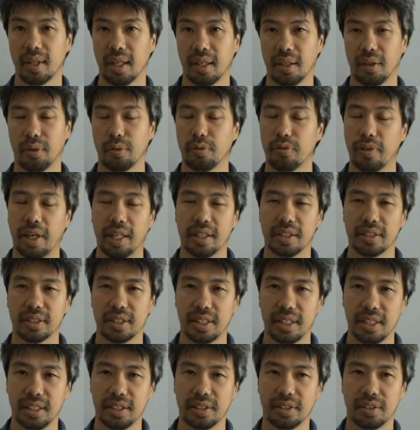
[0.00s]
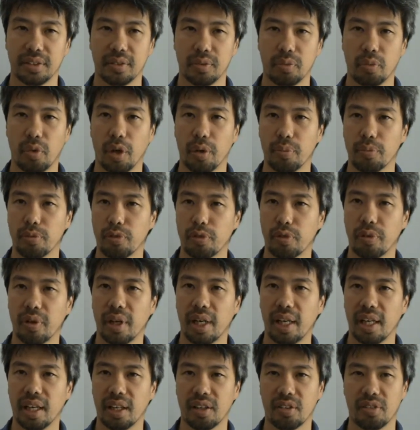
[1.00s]
little fantasies roam
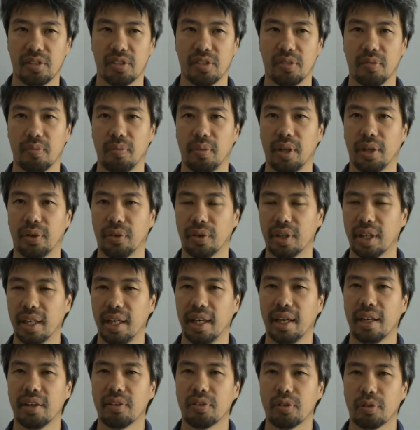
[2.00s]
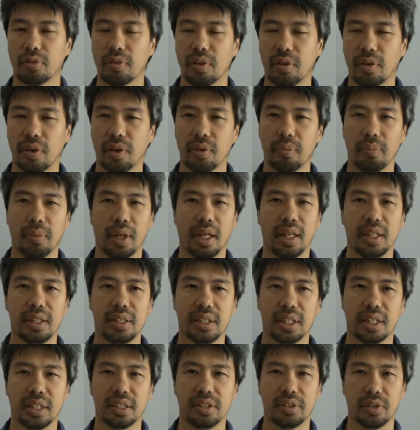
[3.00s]
free as little kings of their own
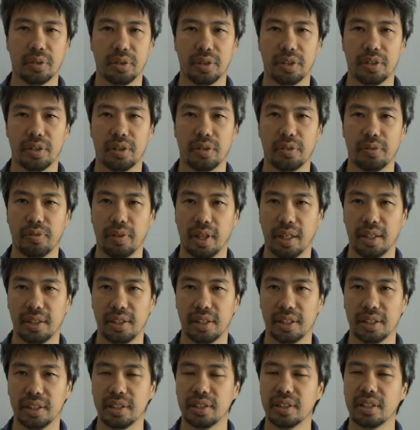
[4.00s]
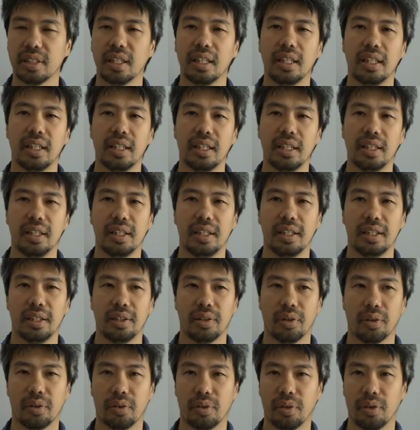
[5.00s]
militias or their own villages
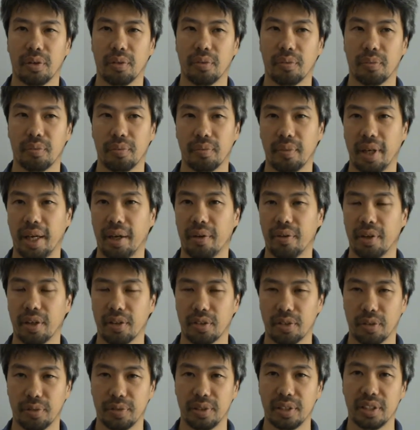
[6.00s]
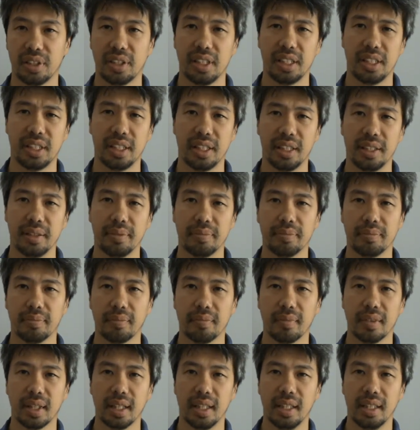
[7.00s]
or their own areas of the city.
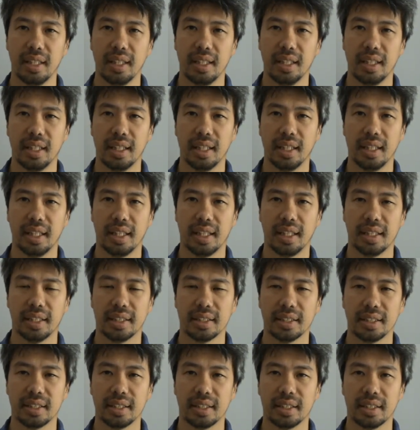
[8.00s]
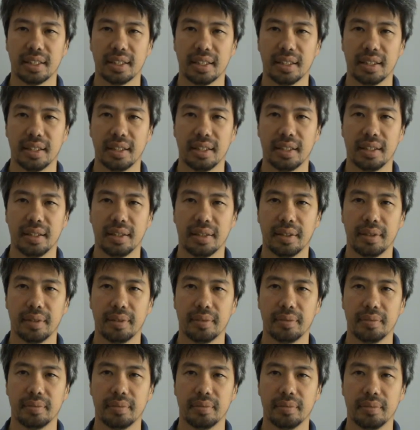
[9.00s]
And
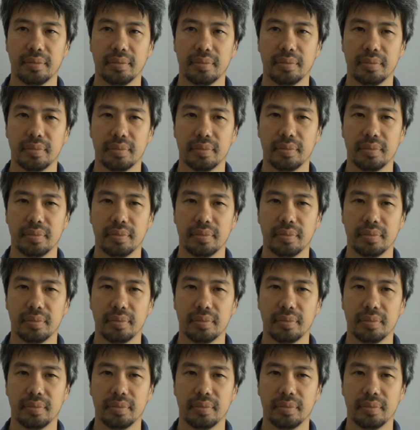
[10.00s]
um,